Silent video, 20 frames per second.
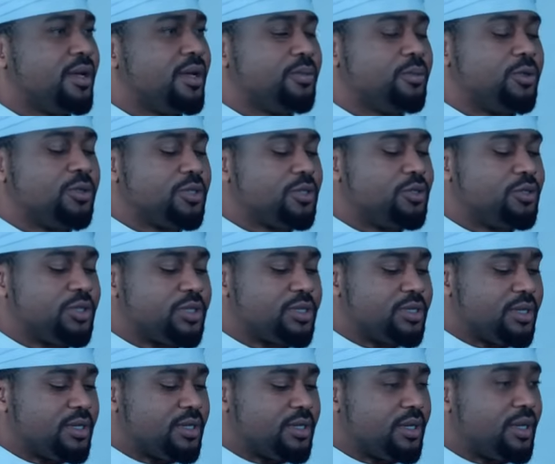I'm not
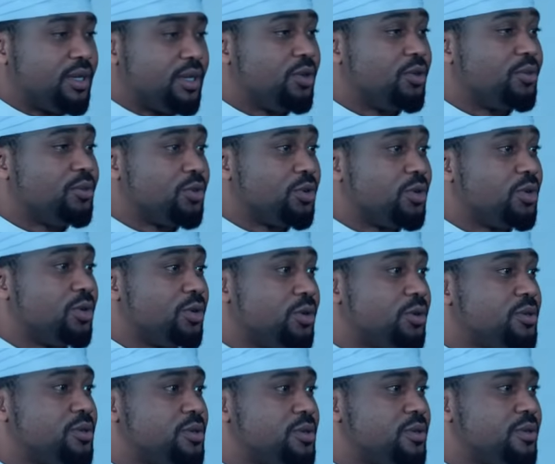interested in any of your
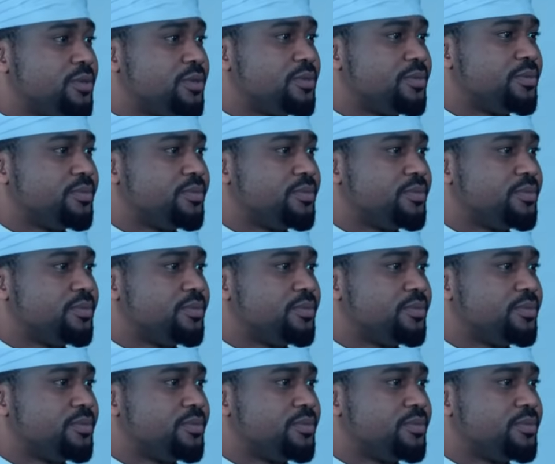girls.